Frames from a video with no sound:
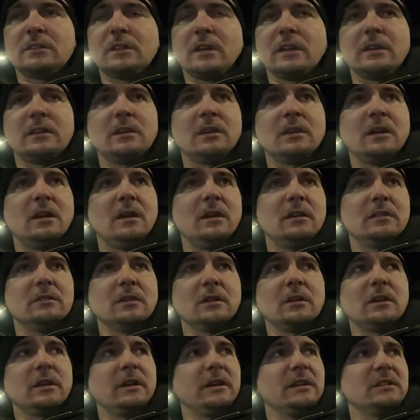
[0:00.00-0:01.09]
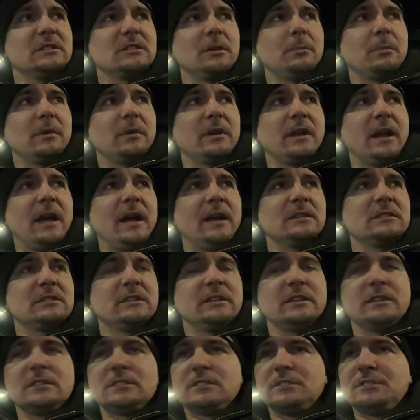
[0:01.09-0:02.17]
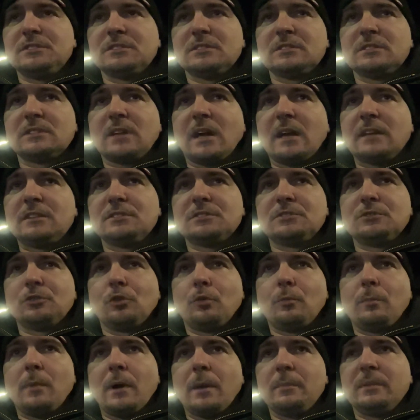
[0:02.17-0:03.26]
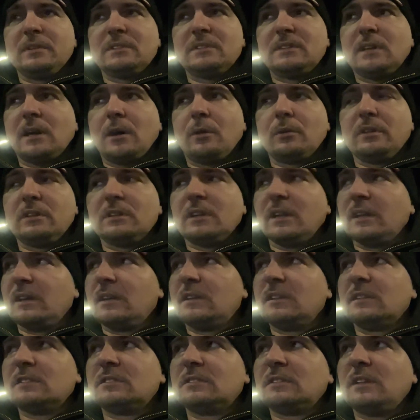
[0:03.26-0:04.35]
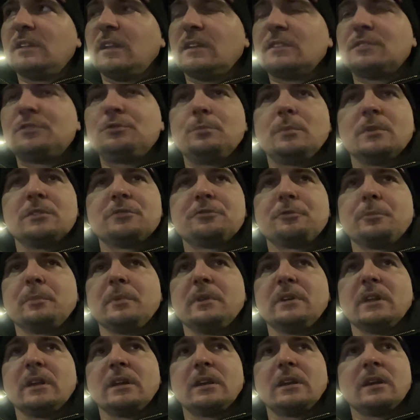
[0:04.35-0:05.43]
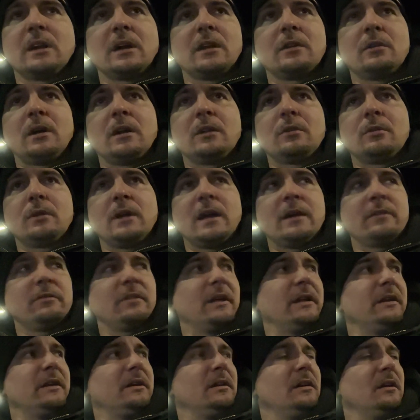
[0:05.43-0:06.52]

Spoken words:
Like, Nothing against anybody that has kids. It's just I just know my mentality. Like that's too much for me. Like I don't have that.